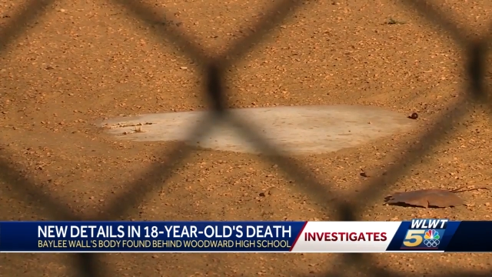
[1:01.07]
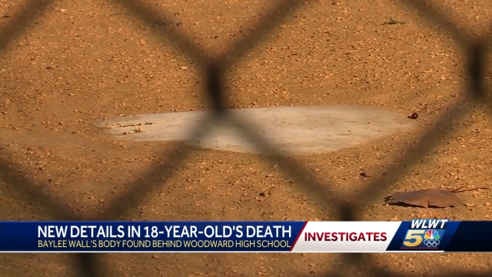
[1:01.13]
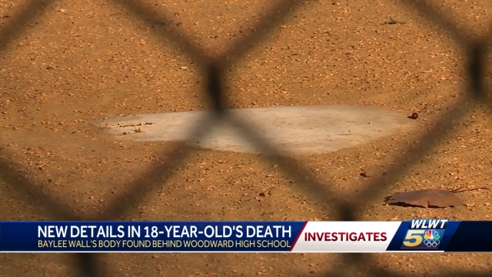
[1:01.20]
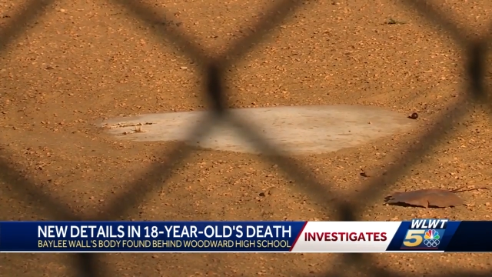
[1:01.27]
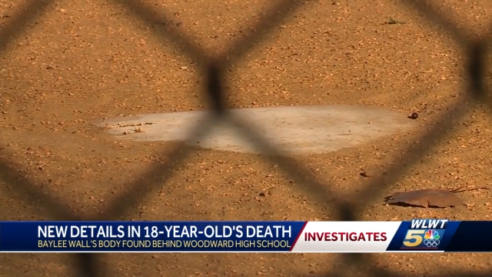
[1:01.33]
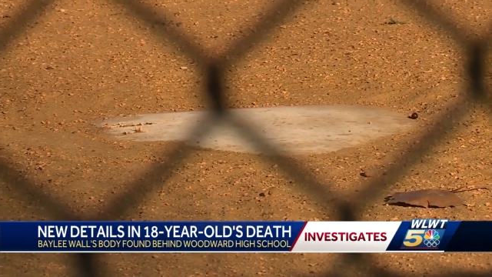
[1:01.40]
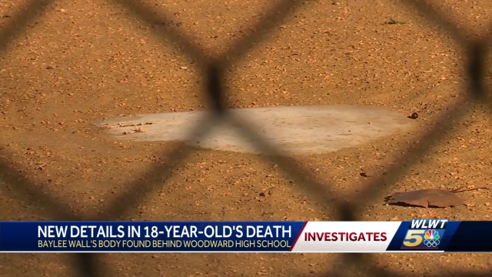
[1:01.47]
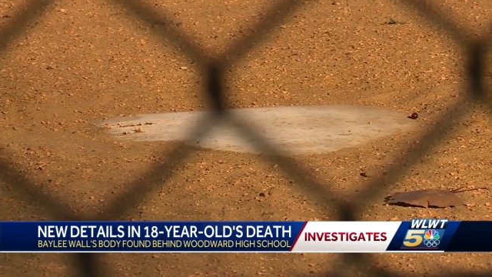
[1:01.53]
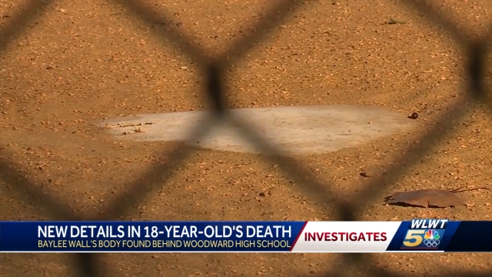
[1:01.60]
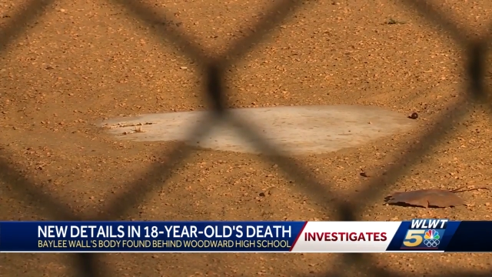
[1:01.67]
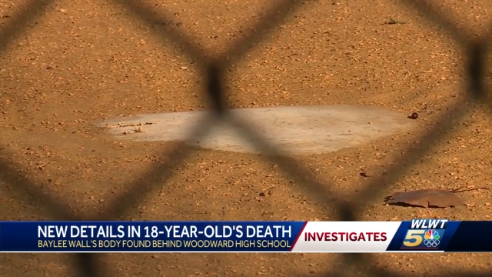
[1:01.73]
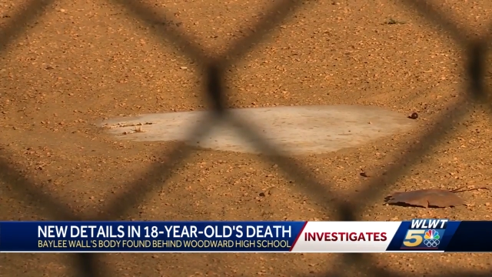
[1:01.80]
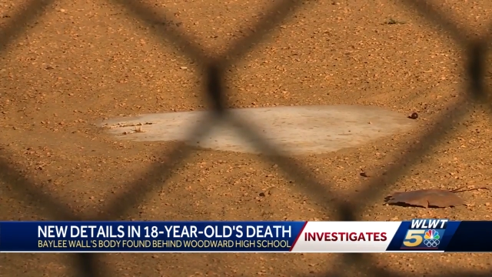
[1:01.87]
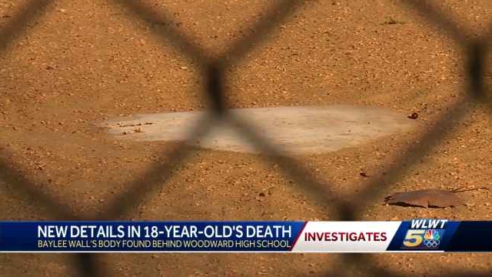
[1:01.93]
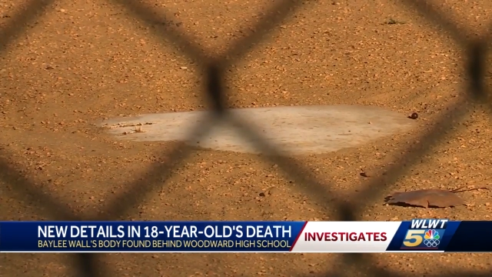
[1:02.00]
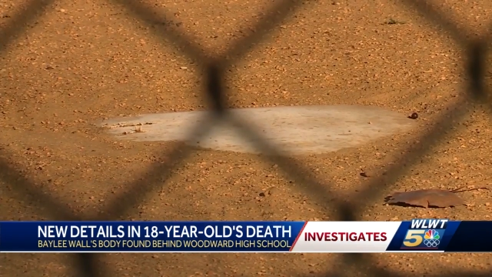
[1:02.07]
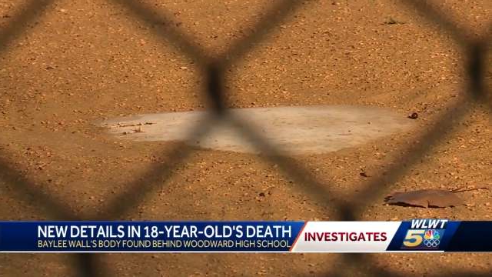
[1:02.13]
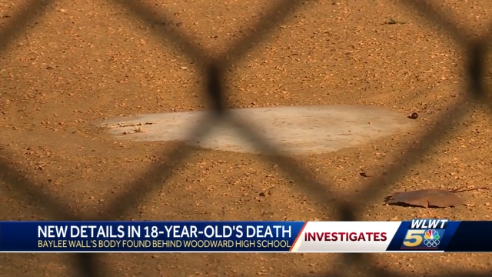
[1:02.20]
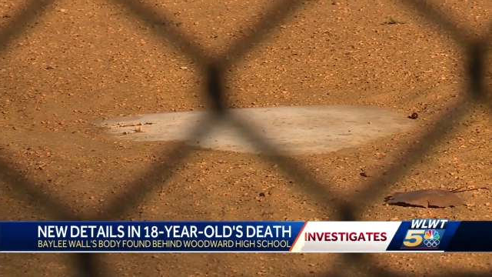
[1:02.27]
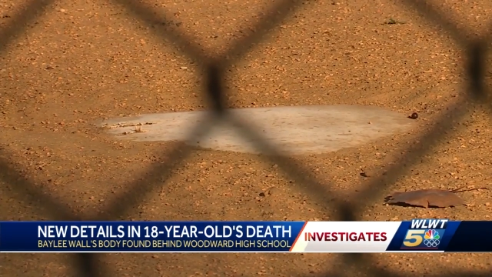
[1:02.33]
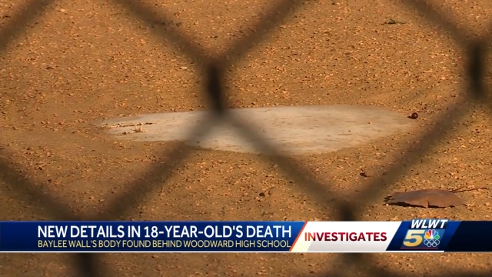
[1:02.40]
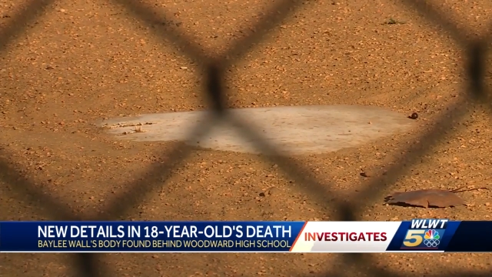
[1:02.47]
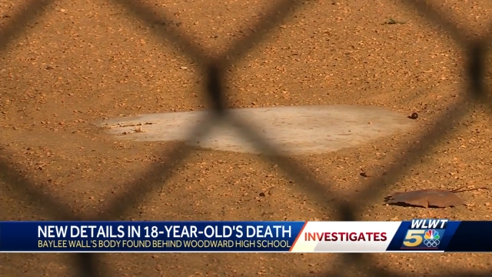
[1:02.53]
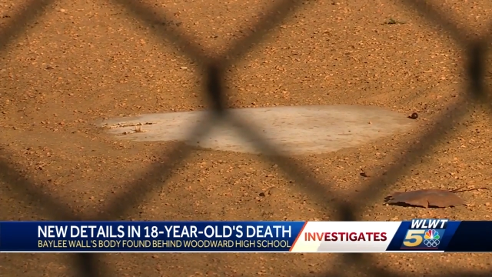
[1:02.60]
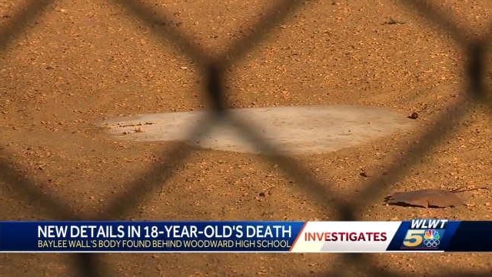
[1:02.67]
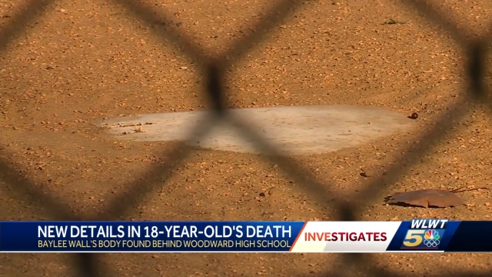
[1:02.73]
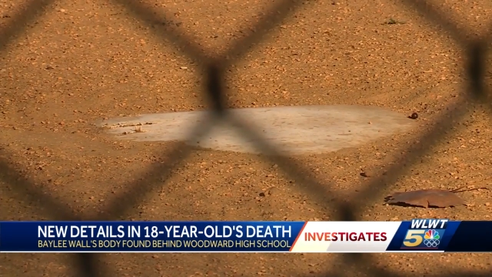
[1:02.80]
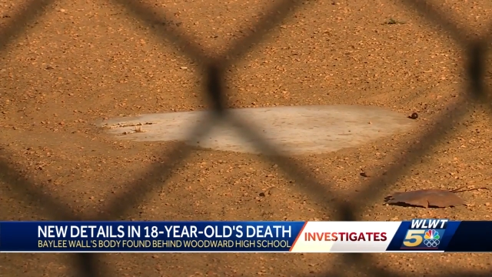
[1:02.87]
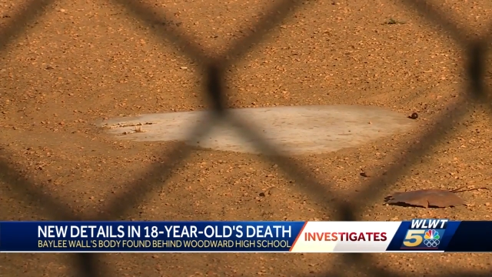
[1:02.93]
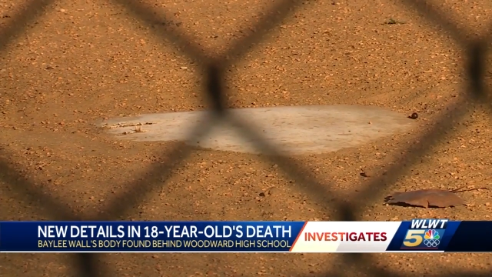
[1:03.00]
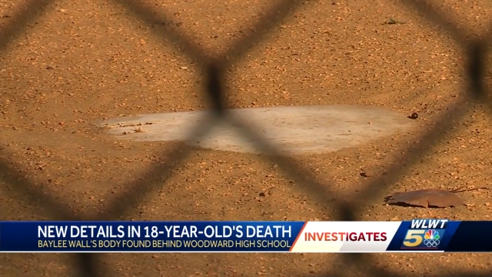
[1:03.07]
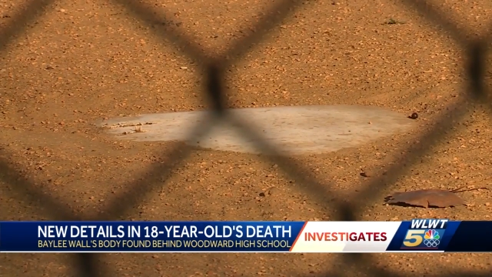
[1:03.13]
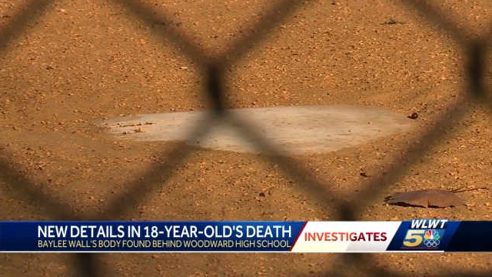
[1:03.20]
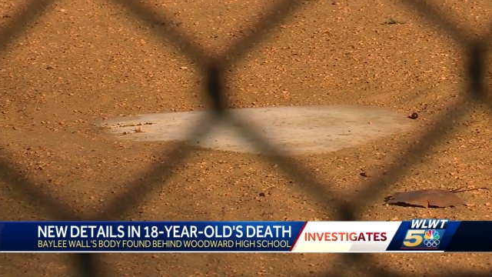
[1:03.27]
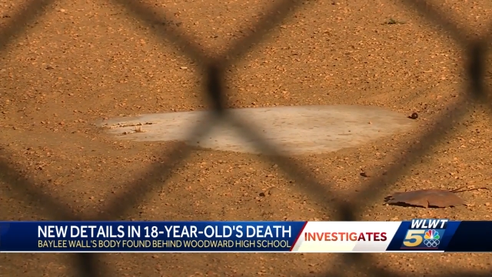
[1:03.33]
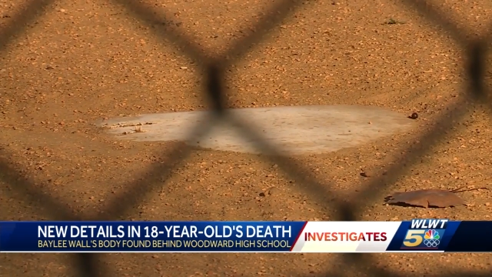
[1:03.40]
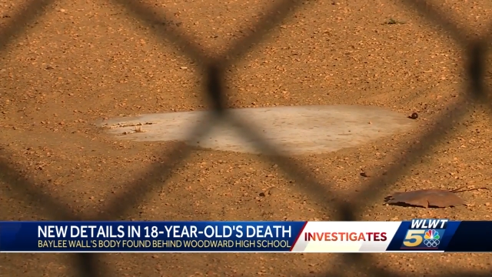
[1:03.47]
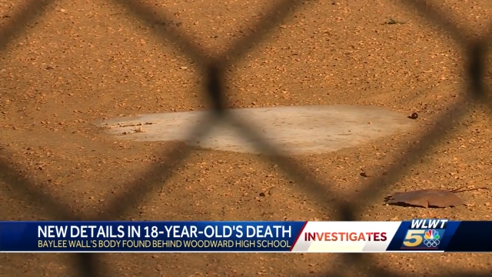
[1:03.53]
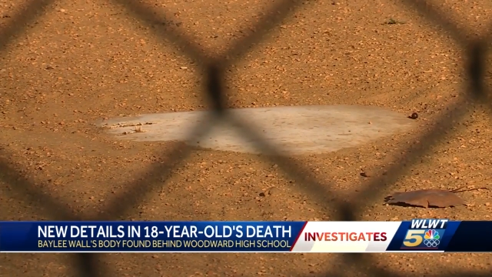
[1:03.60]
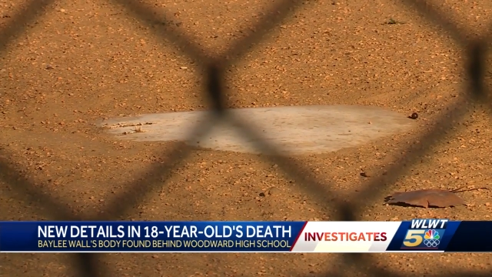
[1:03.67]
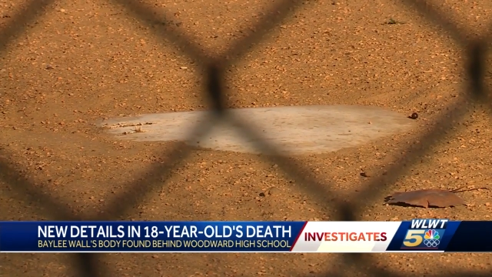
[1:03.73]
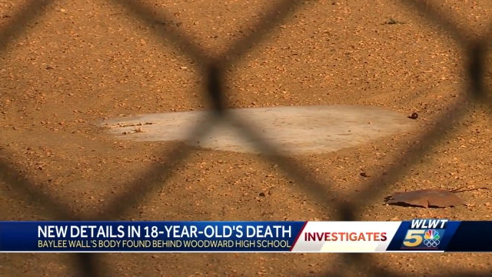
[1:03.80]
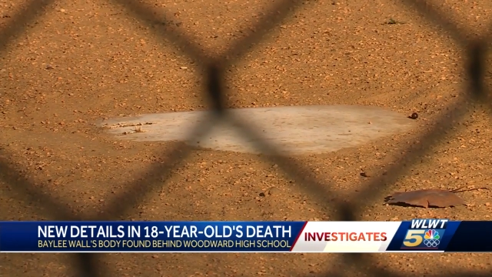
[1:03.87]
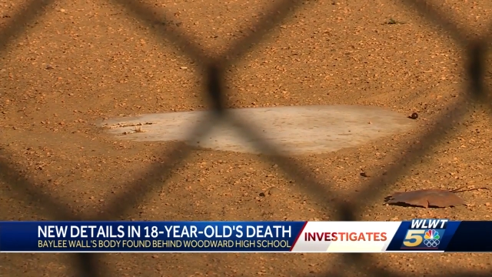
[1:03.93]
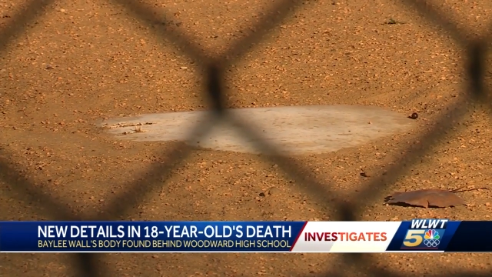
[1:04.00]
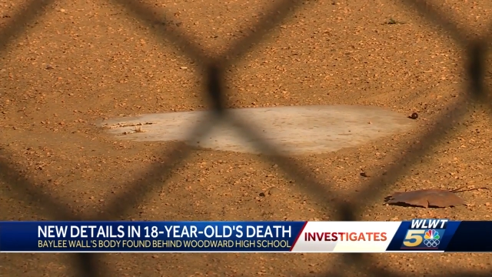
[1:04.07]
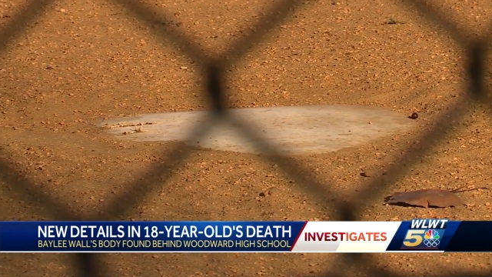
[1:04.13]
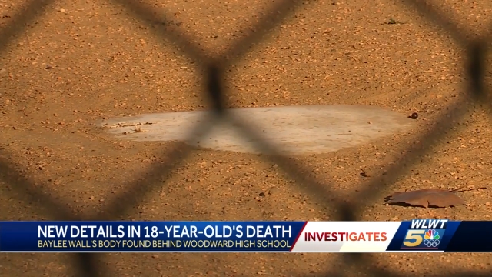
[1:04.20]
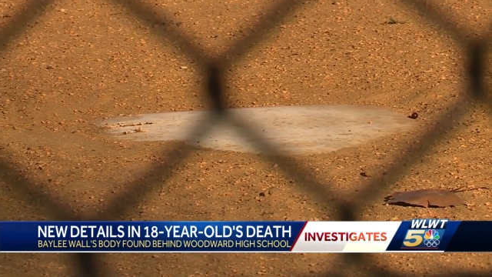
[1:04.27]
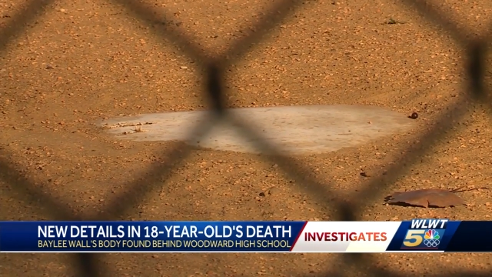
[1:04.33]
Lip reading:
Nobody's mouth can be seen.